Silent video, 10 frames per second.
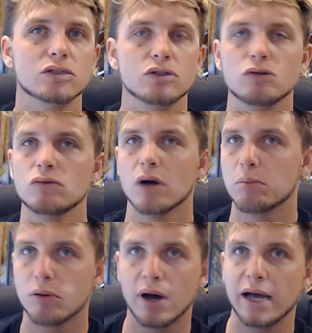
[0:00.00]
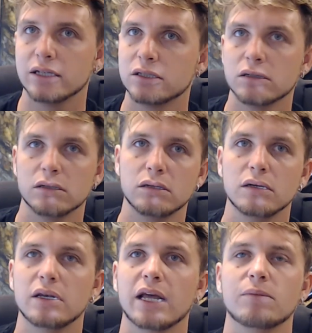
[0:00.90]
You apply to
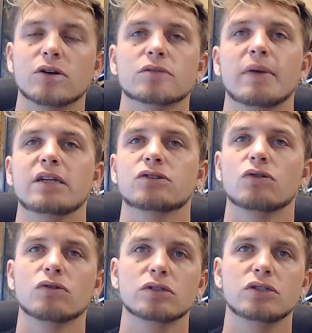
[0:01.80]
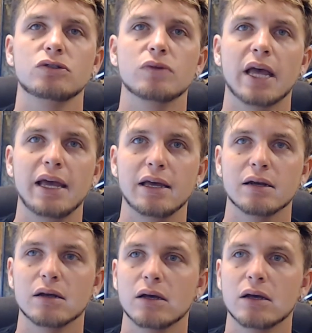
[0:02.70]
damn near as many schools as you can